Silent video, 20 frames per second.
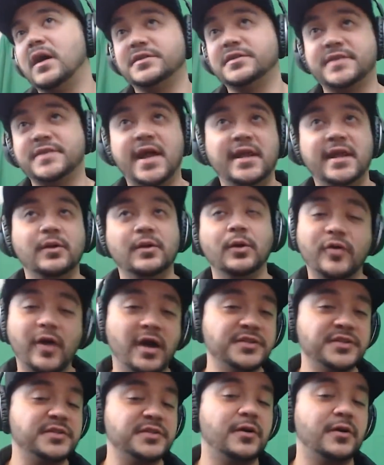standing or
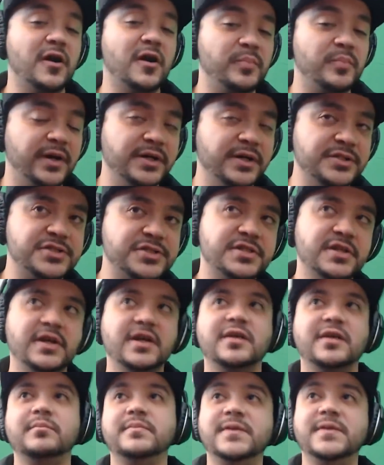crouching hard punch,
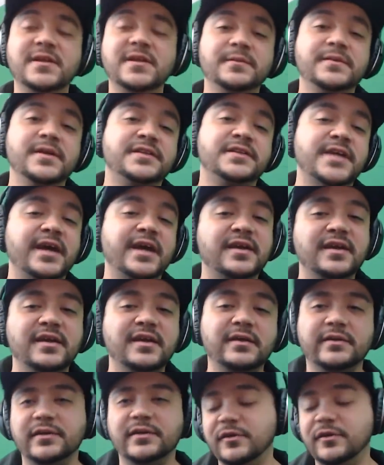medium kick
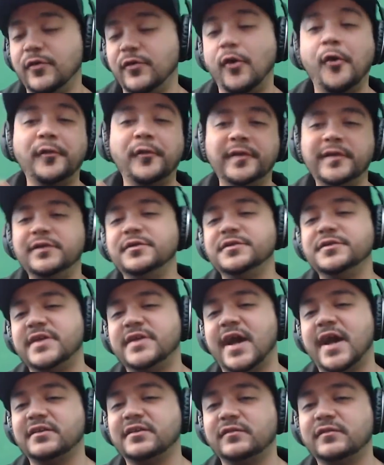techie, you've only used
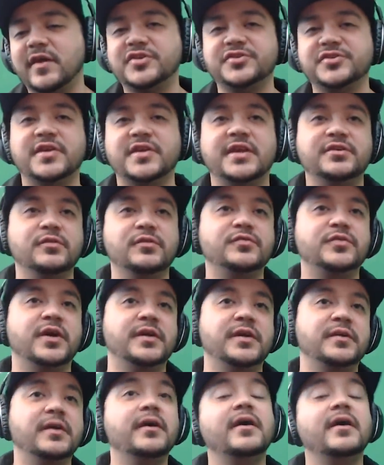the activation and you've
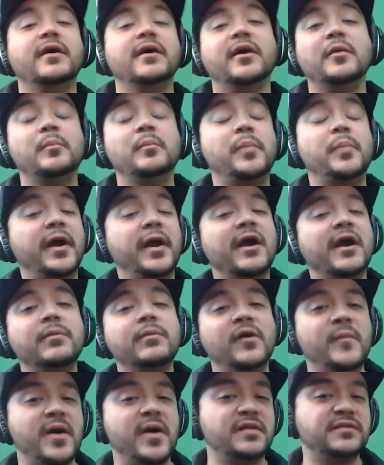done
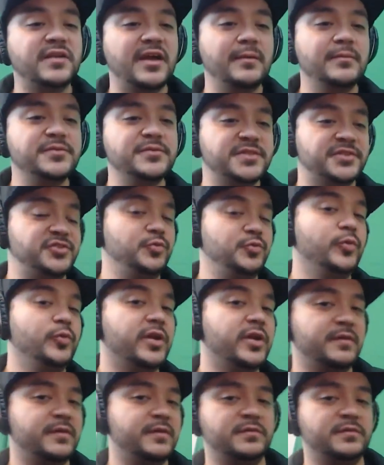comparable amount of damage that you
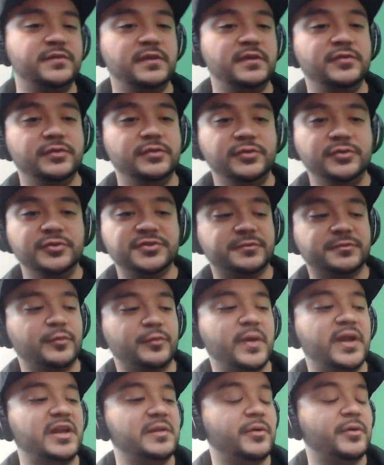would have if you used the
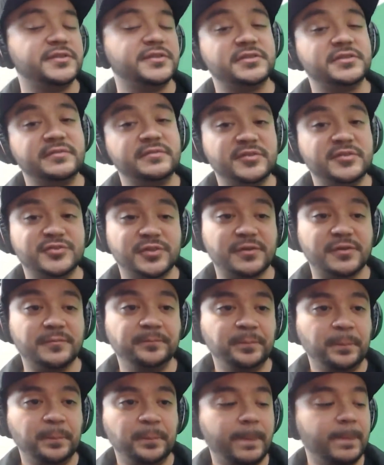remaining parts of the V trigger.
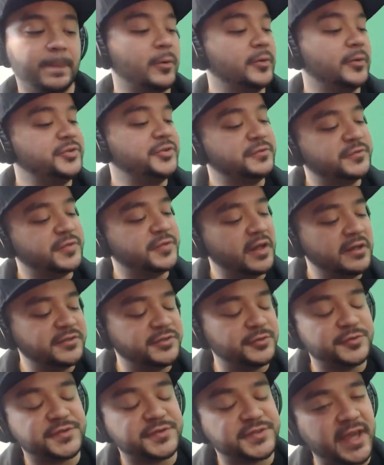But what you've done
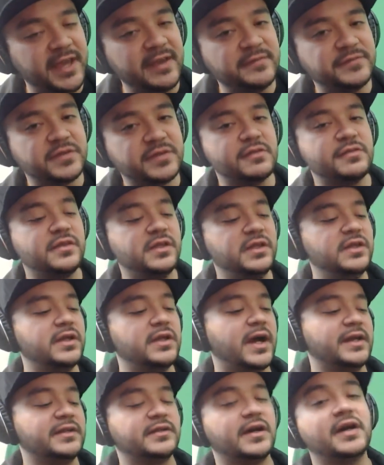is you saved the
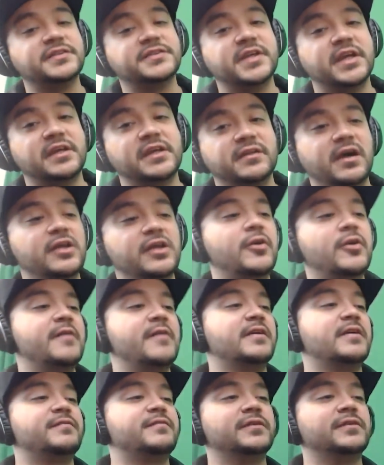Idante. Now you
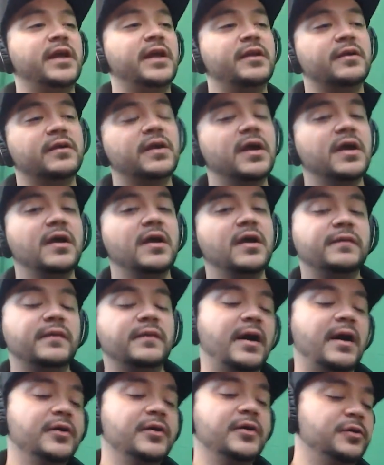have that for later.
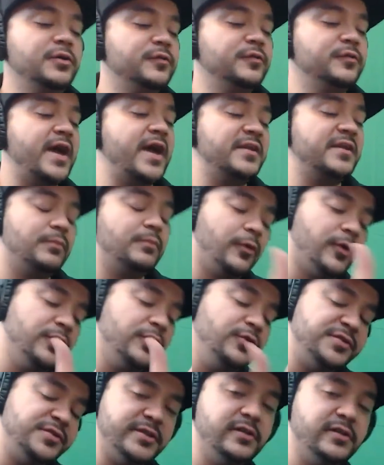Now you've added more
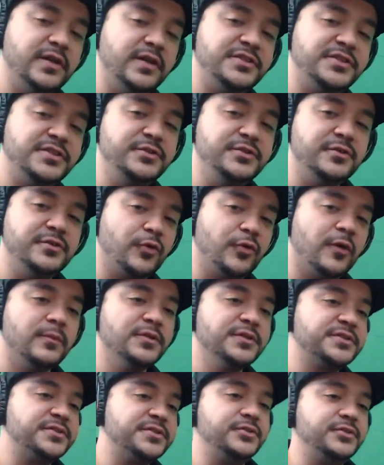utility to your
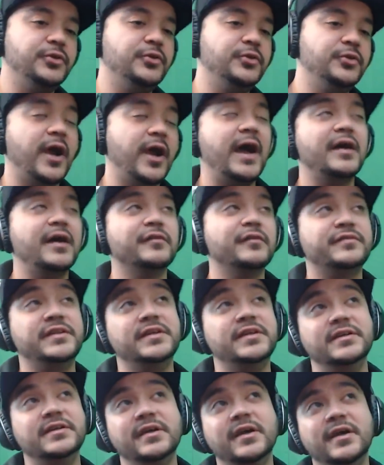normals. You have
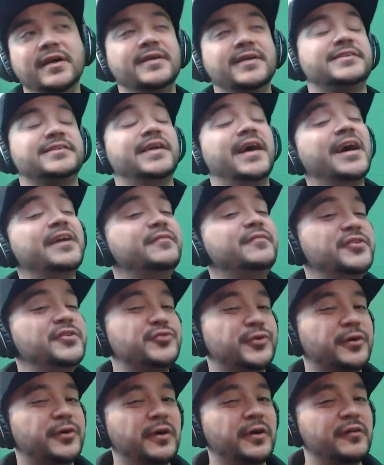the slide V
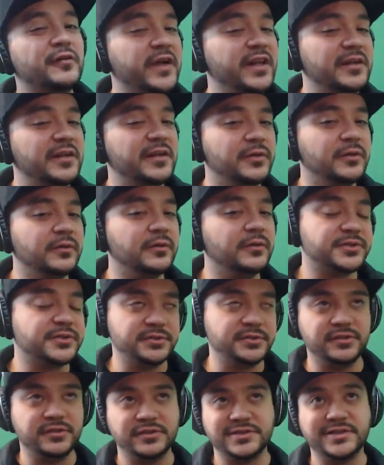trigger available, or
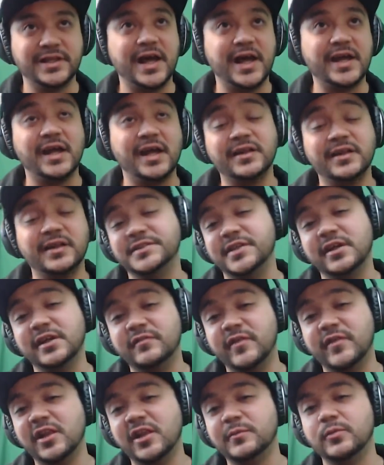the slide Idante
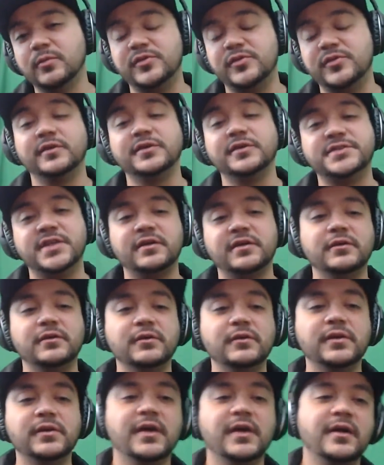available with young
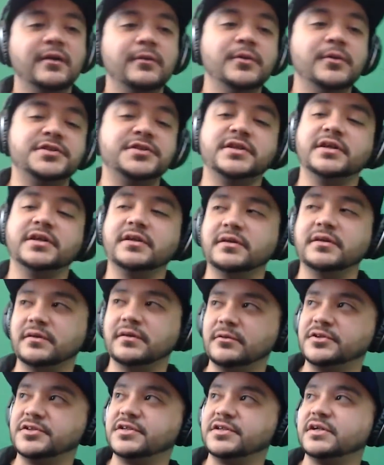Zeku, which can
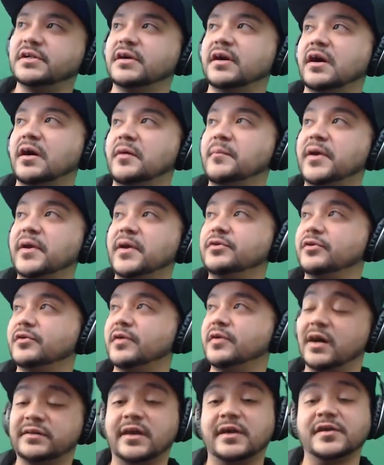make your
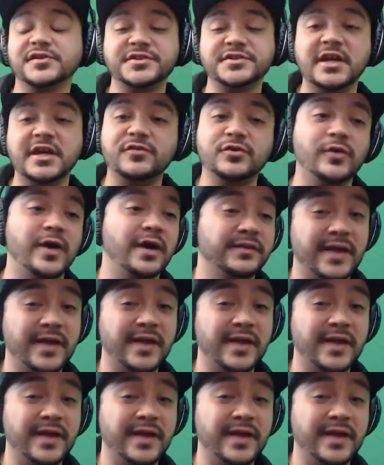knockdown safe. You don't have